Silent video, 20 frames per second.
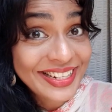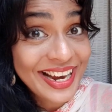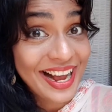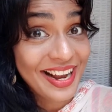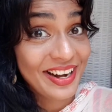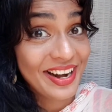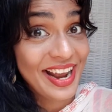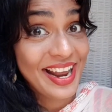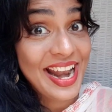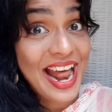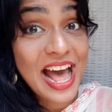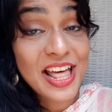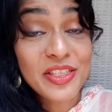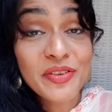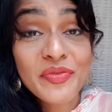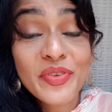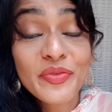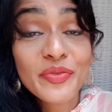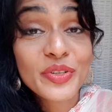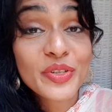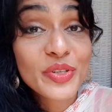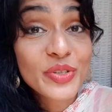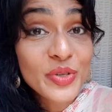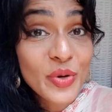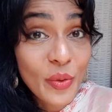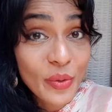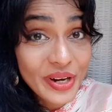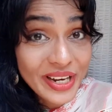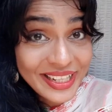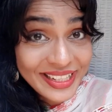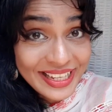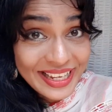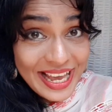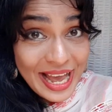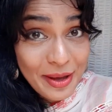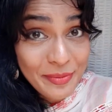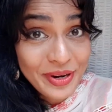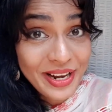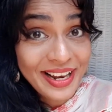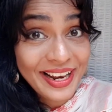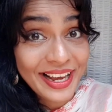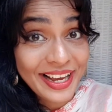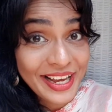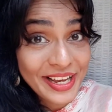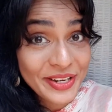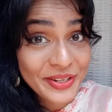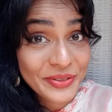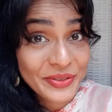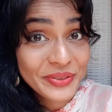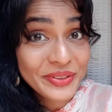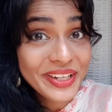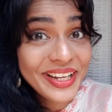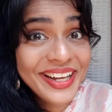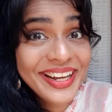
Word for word: style, right? I think he was just holding the camera like I do.